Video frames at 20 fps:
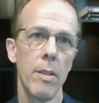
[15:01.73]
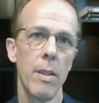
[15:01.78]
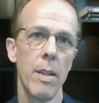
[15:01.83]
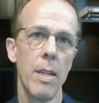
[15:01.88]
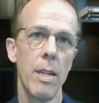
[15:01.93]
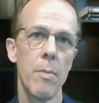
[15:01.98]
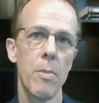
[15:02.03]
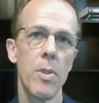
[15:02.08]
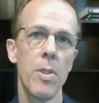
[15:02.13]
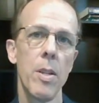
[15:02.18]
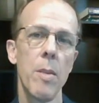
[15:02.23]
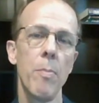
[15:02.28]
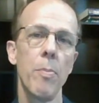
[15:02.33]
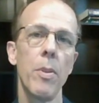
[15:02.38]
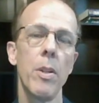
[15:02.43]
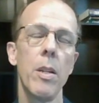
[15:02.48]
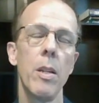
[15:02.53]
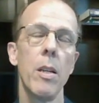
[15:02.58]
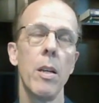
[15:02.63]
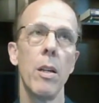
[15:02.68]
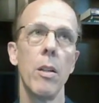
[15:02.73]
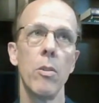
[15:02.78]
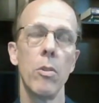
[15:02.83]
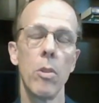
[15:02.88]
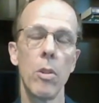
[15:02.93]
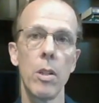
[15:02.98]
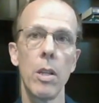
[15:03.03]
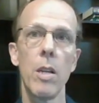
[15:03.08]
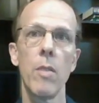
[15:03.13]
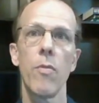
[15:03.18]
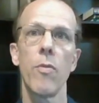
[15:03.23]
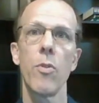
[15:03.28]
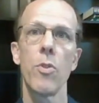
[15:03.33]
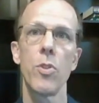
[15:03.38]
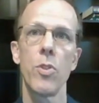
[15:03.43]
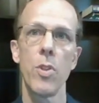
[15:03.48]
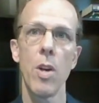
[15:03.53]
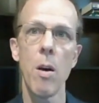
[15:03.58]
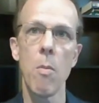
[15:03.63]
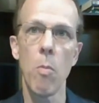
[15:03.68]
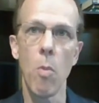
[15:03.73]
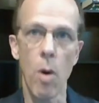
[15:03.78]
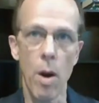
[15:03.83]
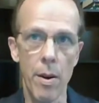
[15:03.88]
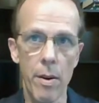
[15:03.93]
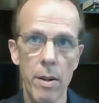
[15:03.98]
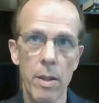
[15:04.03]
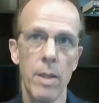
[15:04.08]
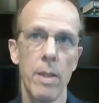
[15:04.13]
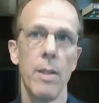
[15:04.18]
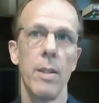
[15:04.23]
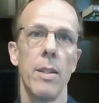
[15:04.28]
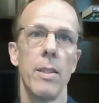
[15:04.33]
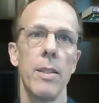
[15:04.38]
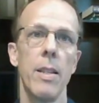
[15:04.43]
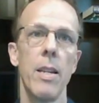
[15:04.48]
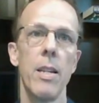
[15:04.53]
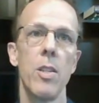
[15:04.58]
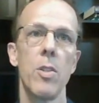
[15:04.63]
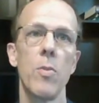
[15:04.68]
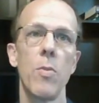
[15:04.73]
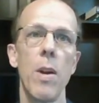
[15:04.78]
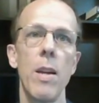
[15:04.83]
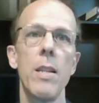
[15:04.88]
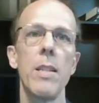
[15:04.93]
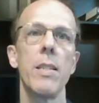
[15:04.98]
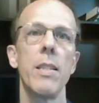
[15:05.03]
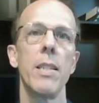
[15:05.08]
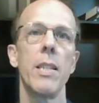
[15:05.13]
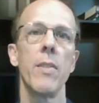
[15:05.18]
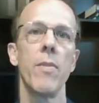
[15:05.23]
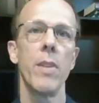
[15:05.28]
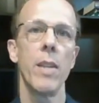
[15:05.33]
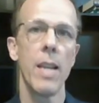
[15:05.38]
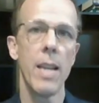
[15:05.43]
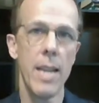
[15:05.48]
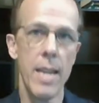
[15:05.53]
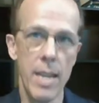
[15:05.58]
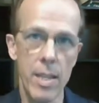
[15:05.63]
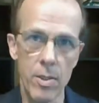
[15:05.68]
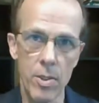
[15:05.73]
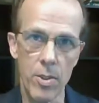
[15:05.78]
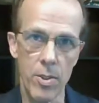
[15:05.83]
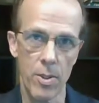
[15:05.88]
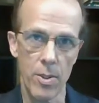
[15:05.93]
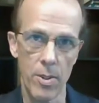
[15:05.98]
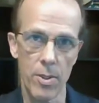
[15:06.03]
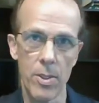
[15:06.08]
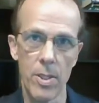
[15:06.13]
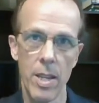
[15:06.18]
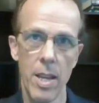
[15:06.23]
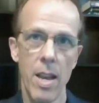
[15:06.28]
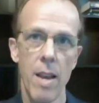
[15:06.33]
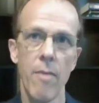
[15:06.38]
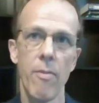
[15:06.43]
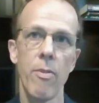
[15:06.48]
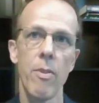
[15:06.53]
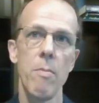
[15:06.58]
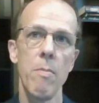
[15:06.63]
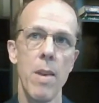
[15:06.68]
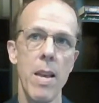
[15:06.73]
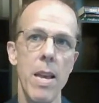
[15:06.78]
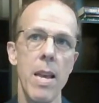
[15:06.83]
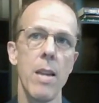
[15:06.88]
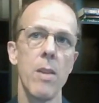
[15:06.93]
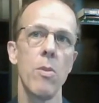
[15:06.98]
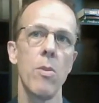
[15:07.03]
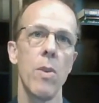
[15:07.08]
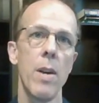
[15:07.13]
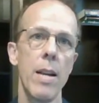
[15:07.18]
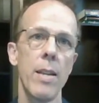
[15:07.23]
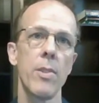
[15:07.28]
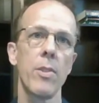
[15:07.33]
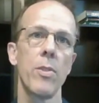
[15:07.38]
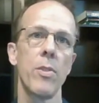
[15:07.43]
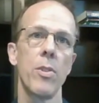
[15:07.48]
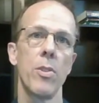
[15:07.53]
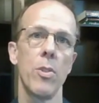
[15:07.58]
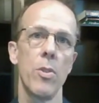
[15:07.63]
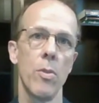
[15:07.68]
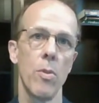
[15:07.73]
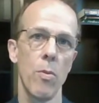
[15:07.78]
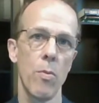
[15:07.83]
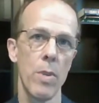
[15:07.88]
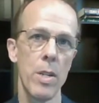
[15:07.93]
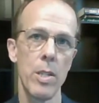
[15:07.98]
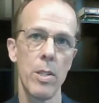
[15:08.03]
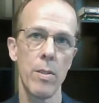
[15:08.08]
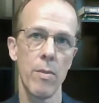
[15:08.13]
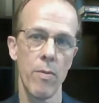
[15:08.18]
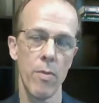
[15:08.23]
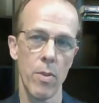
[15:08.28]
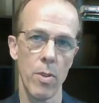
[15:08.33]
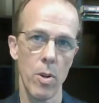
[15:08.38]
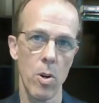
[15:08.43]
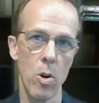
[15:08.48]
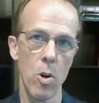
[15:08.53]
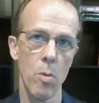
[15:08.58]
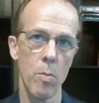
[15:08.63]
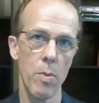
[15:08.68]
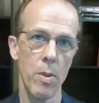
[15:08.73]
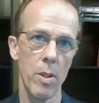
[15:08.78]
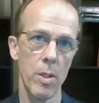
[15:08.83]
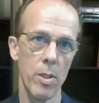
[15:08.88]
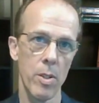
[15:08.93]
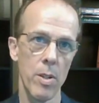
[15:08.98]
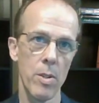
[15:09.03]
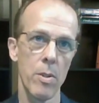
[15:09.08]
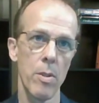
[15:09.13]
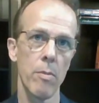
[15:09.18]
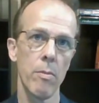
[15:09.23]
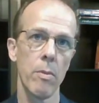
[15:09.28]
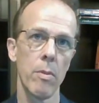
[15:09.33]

And I'm simply looking for someone that is ready to give an answer to every man who asks you a reason for the hope that is in you.